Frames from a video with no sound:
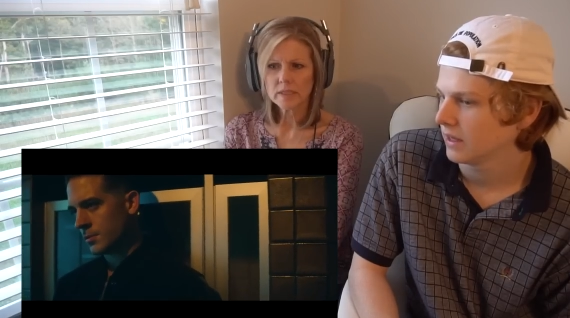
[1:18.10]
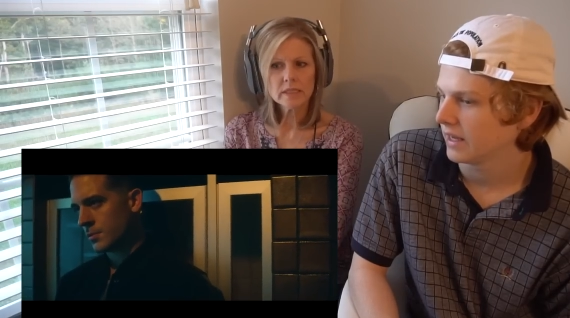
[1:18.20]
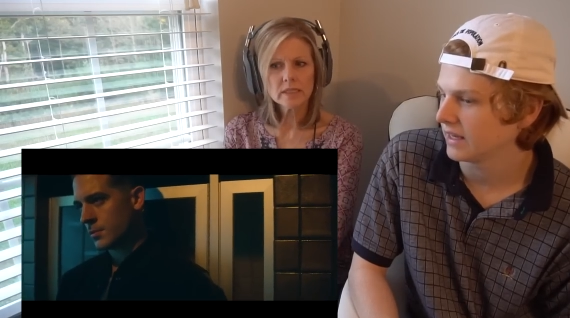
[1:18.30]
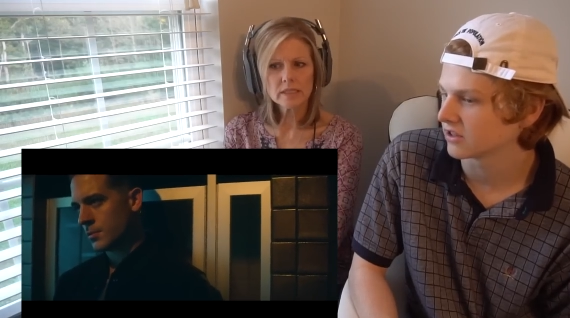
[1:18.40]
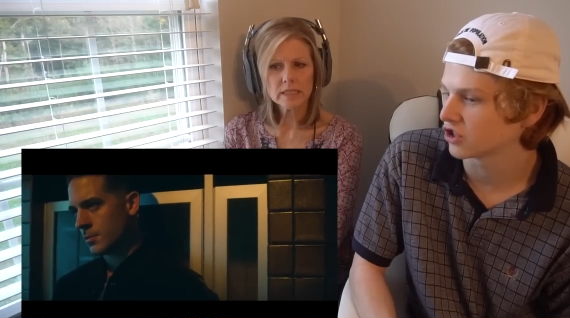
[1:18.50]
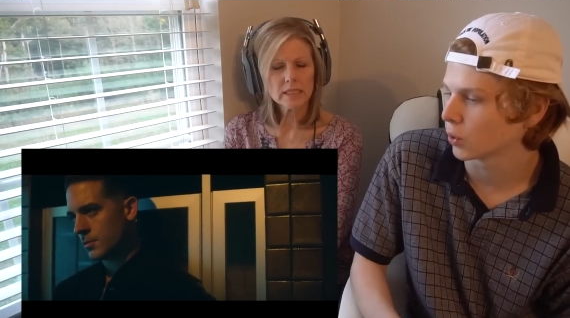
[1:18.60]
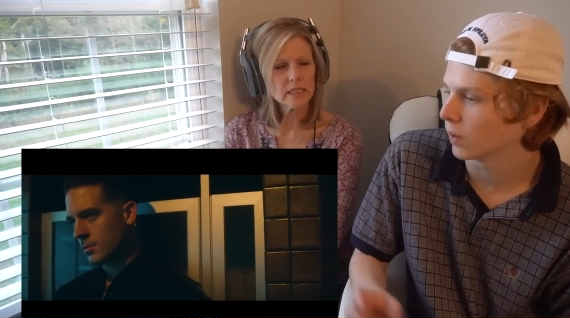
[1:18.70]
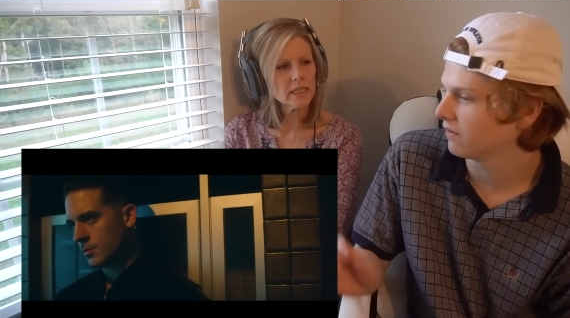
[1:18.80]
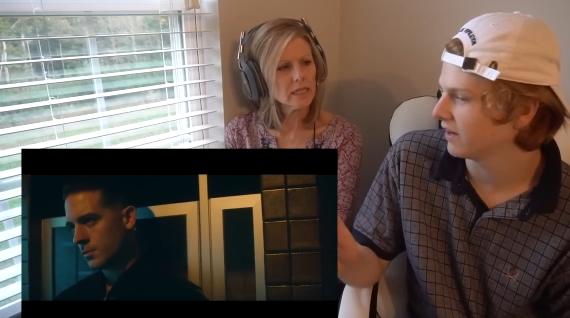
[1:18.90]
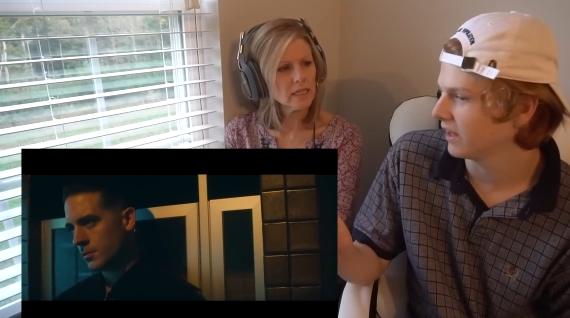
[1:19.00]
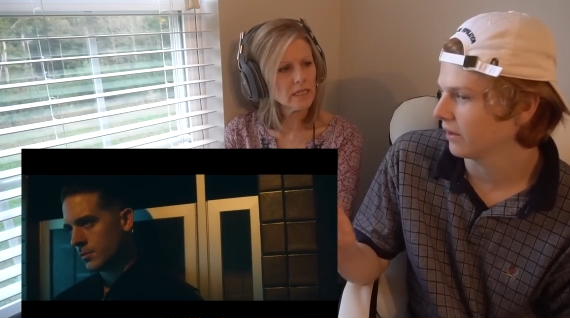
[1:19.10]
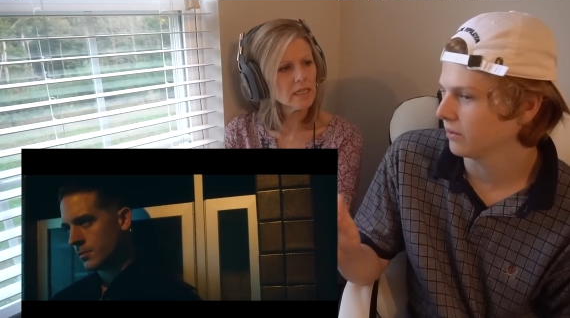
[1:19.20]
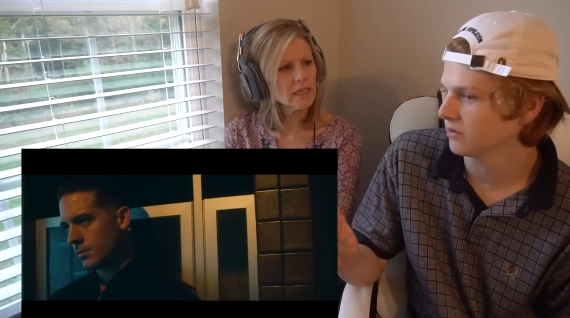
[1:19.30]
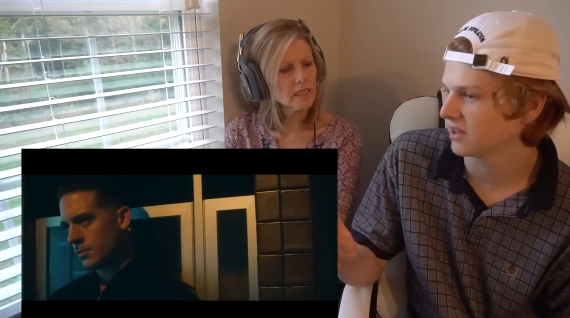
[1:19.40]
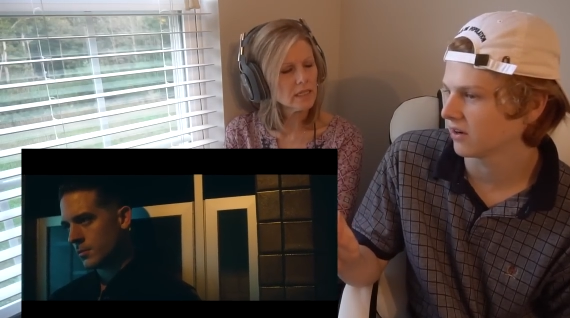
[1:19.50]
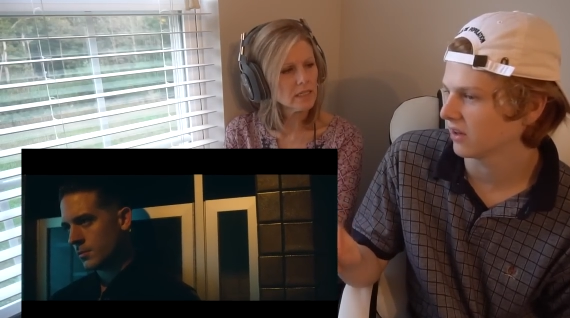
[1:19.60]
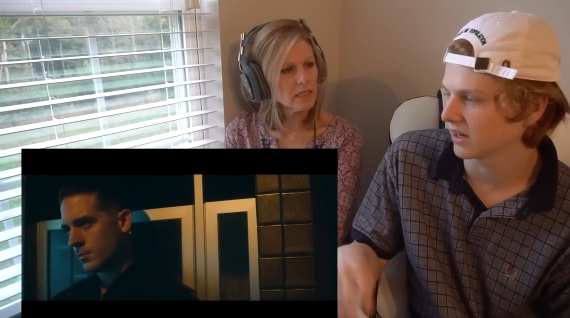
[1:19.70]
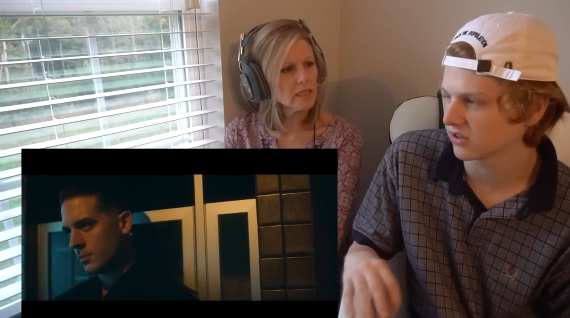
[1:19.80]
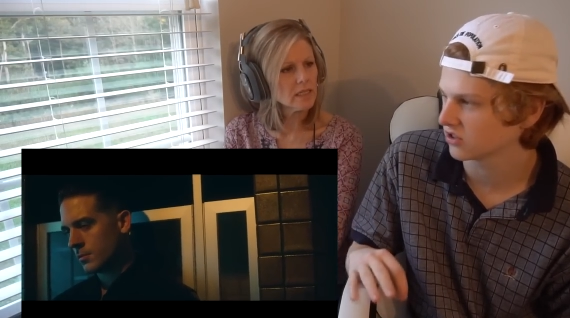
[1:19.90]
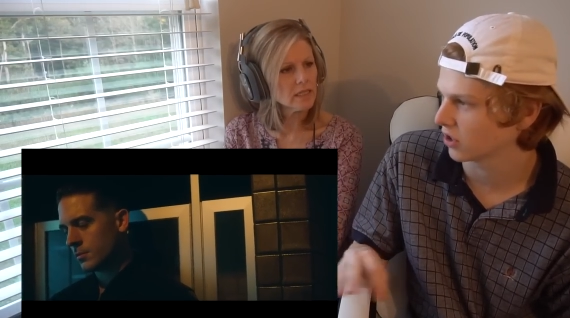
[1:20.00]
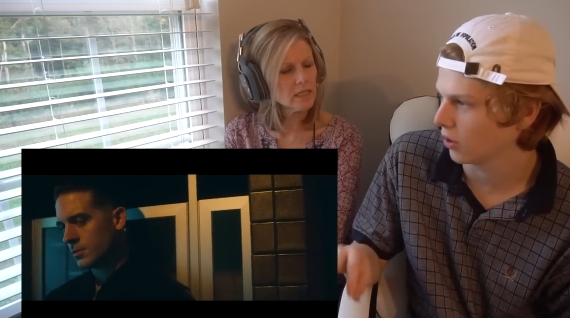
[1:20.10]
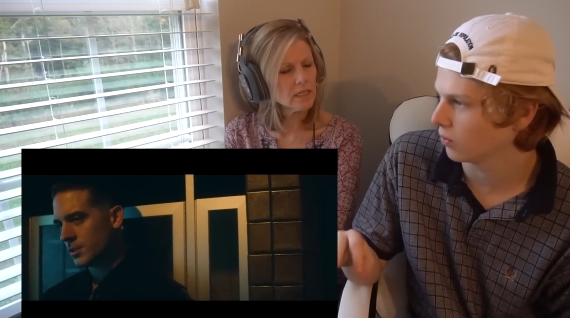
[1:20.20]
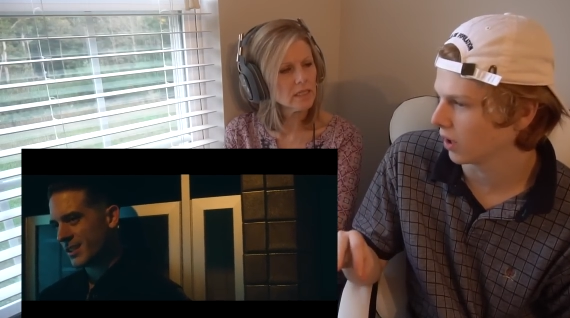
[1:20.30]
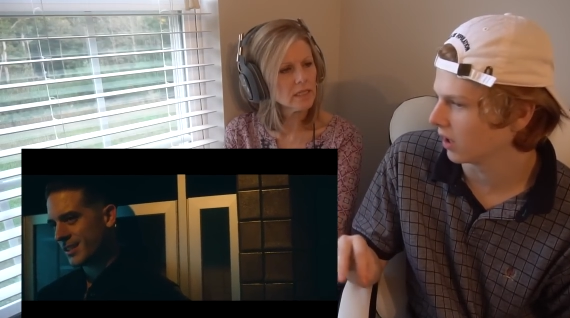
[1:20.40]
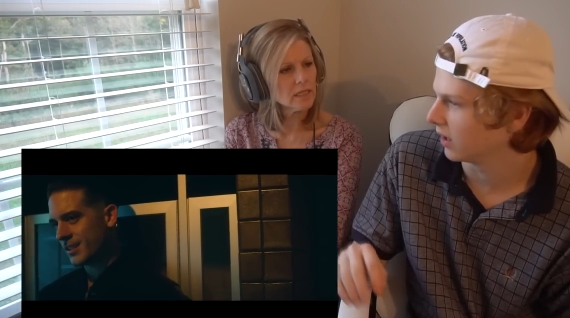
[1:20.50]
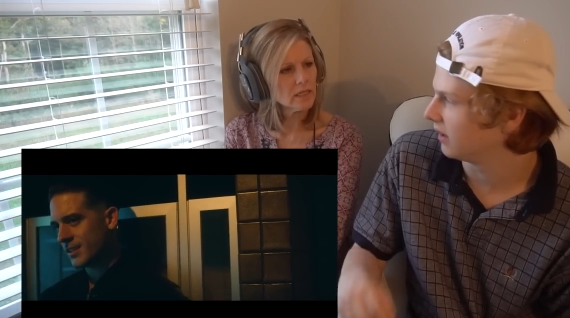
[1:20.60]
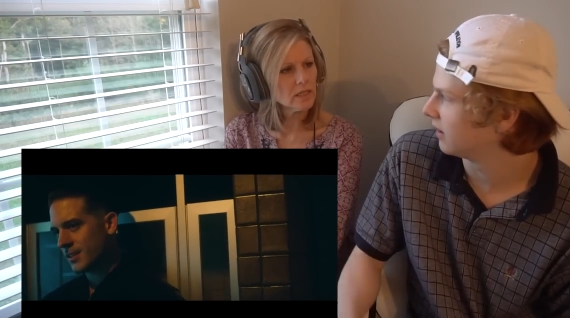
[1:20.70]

Speaker 1: He has tour videos that are like so good.